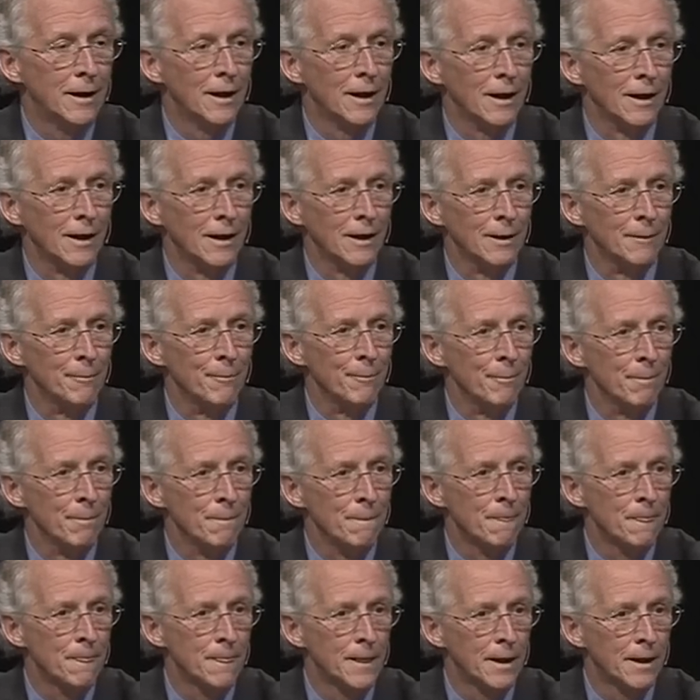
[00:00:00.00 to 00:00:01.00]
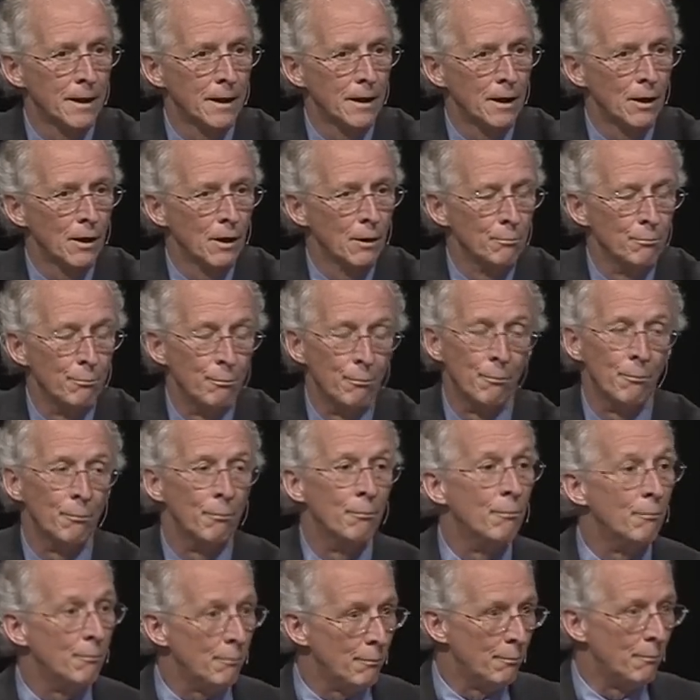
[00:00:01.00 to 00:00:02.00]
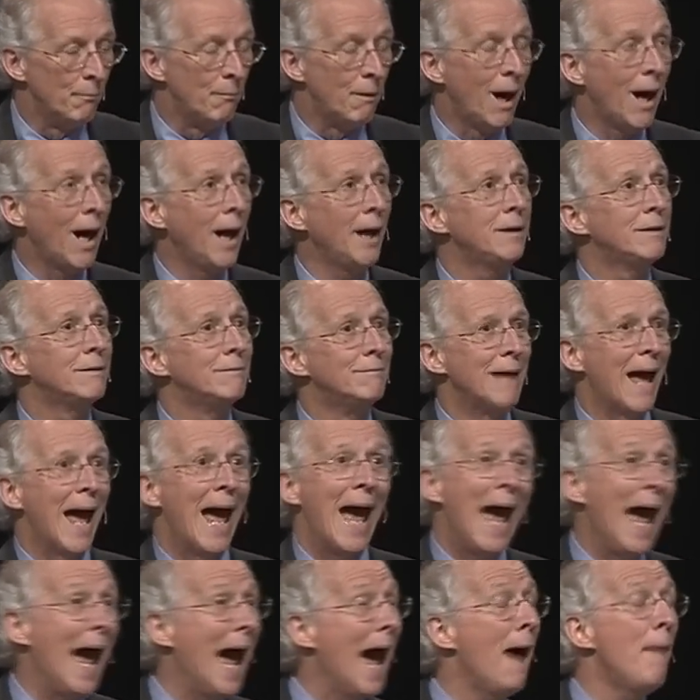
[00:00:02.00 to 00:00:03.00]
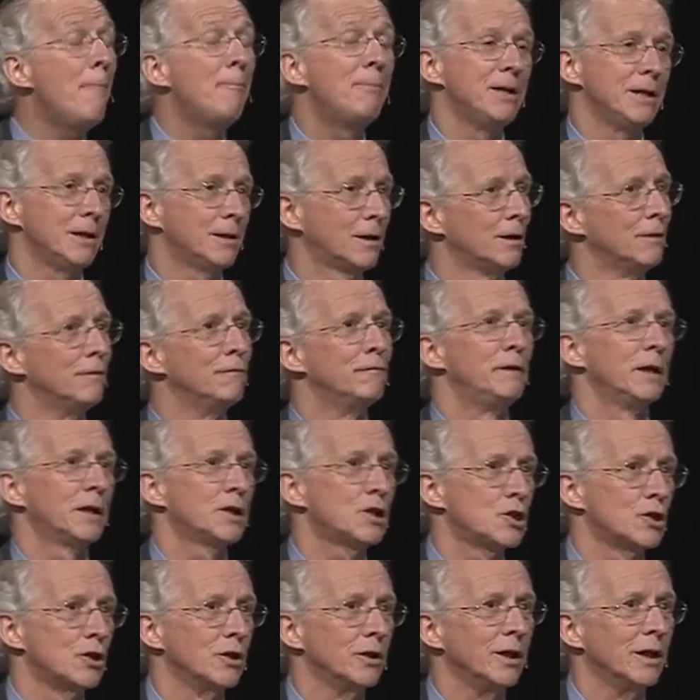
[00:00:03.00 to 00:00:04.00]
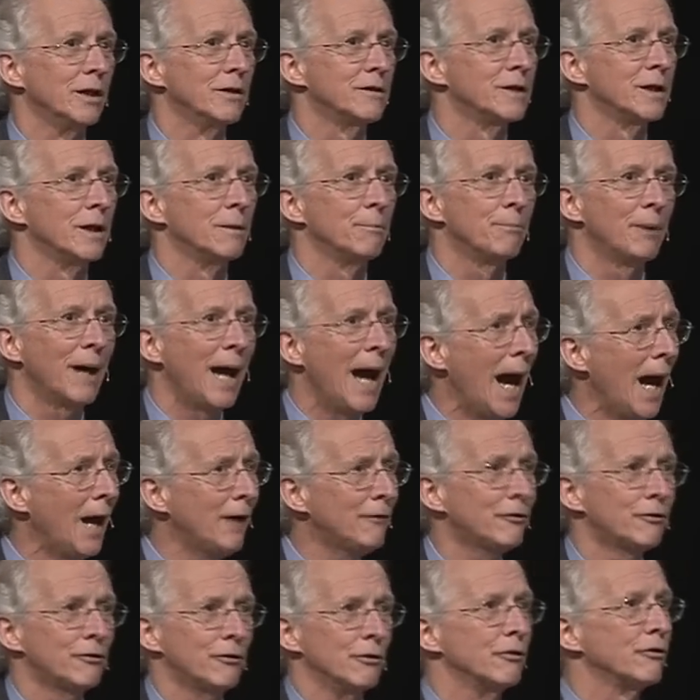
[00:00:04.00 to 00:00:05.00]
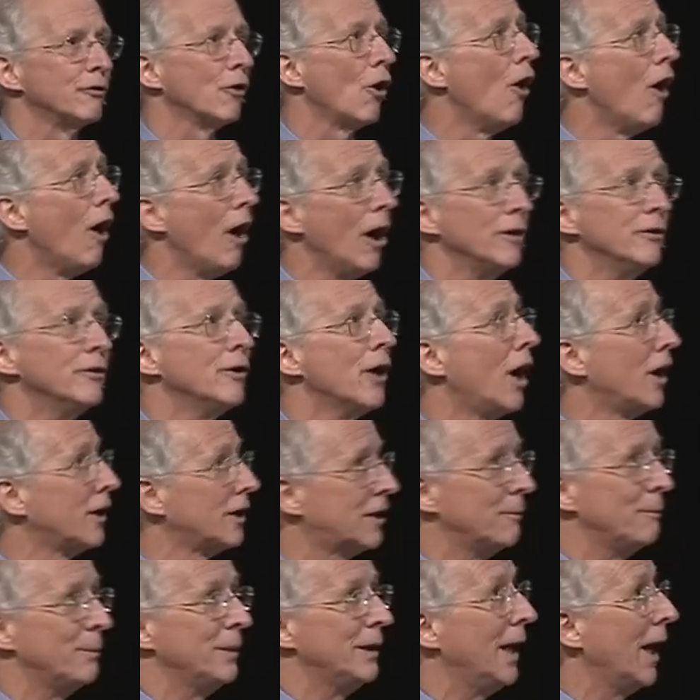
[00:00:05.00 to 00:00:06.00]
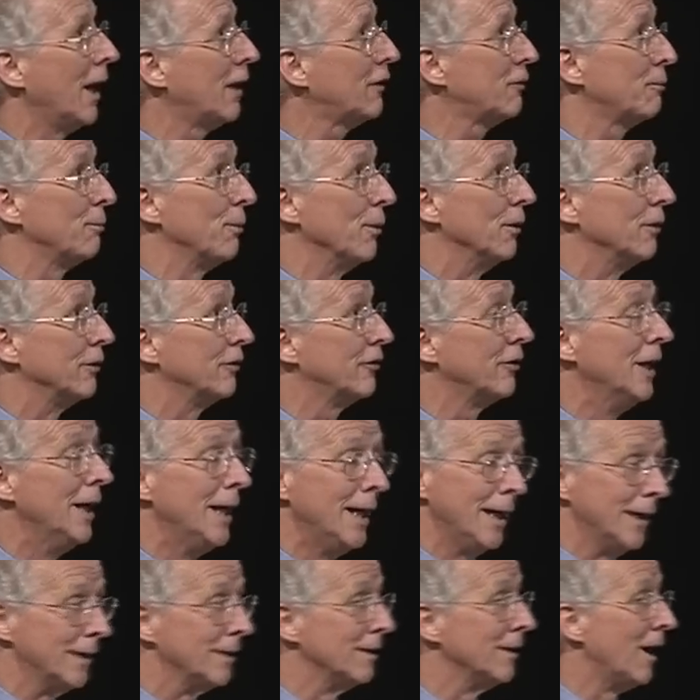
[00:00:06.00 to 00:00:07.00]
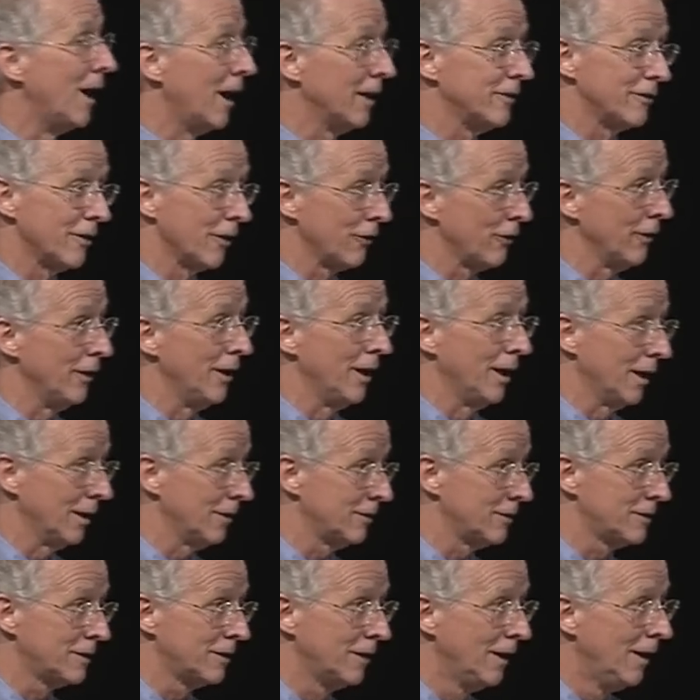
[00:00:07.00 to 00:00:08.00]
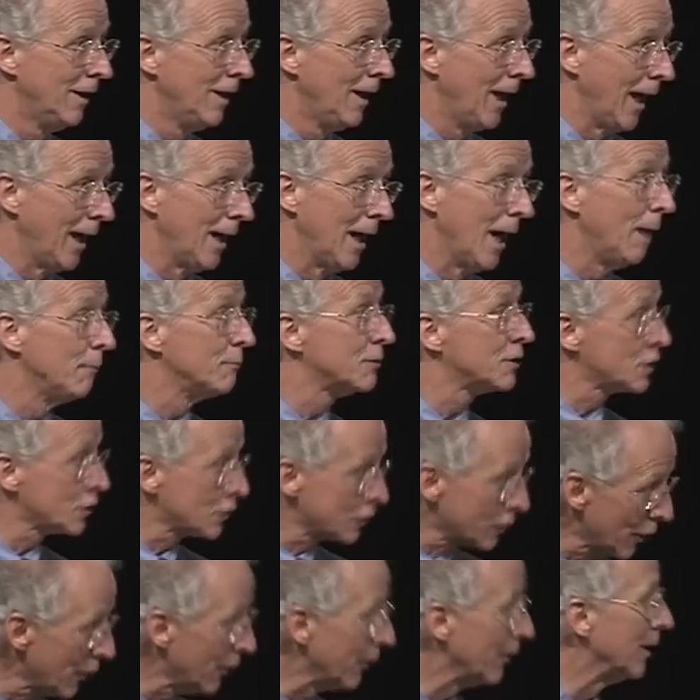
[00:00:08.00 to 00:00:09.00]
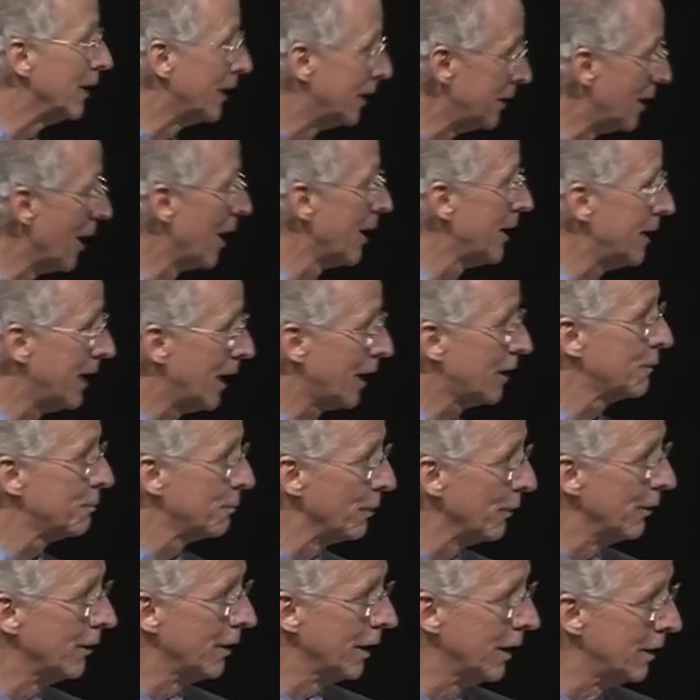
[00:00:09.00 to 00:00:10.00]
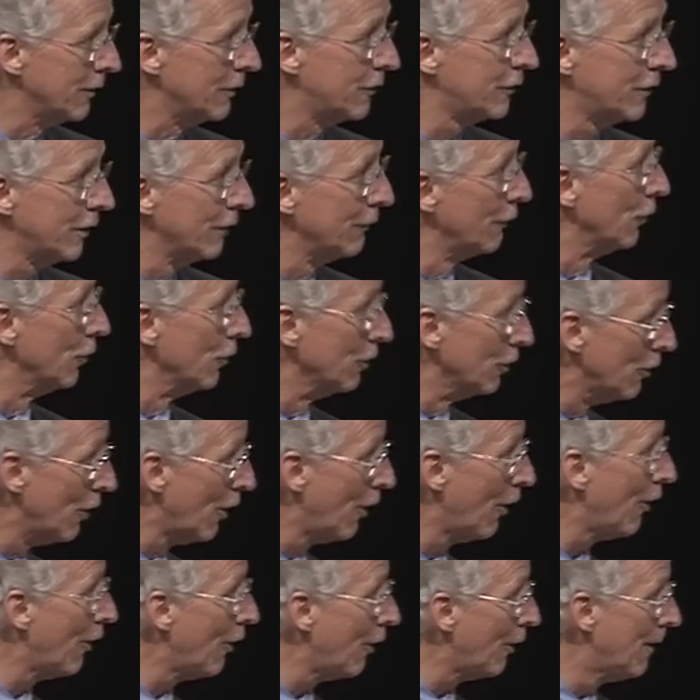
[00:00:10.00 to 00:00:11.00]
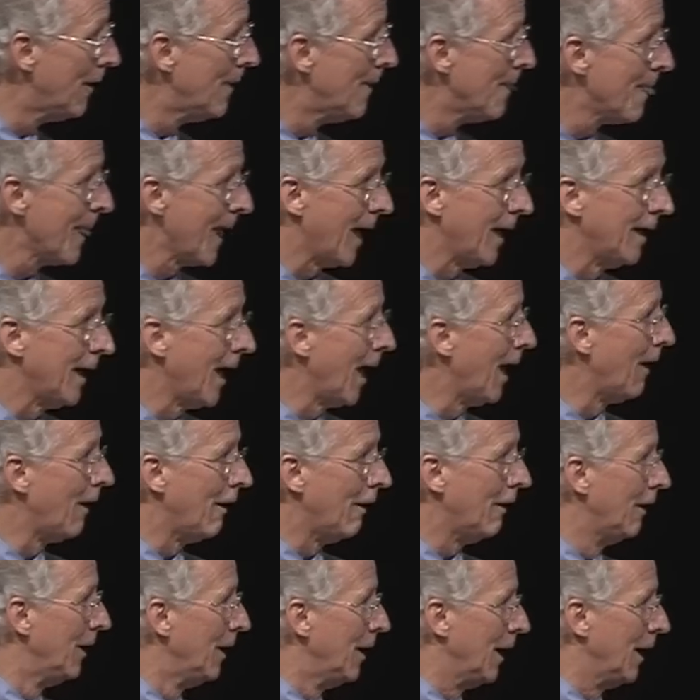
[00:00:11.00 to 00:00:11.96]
Um, m- my happy conviction is that pastors ought not to be experts in lots of things. And I'm certainly not an expert in civil law and how